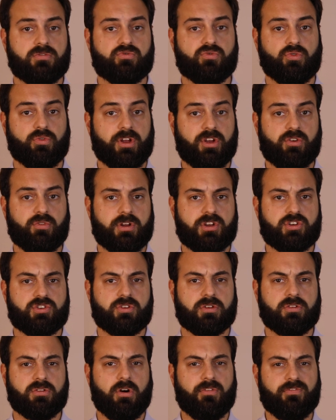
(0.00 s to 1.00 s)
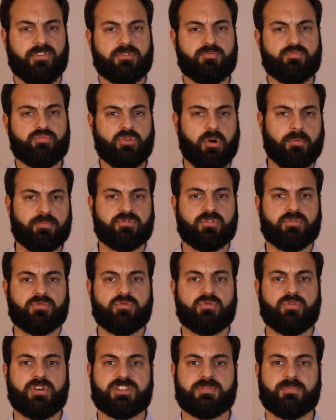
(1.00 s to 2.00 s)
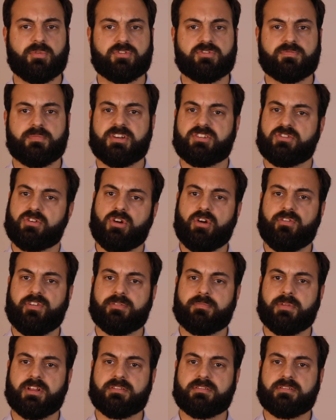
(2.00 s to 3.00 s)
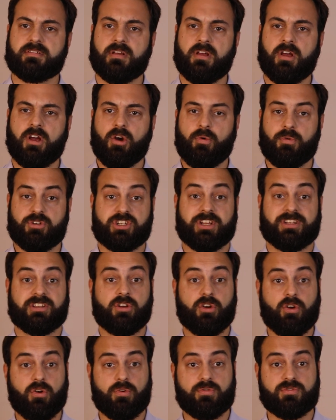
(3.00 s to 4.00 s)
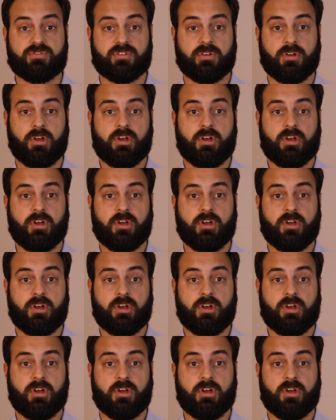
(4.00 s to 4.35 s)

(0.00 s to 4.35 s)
to regulation often prompts a new response by the government, which can cause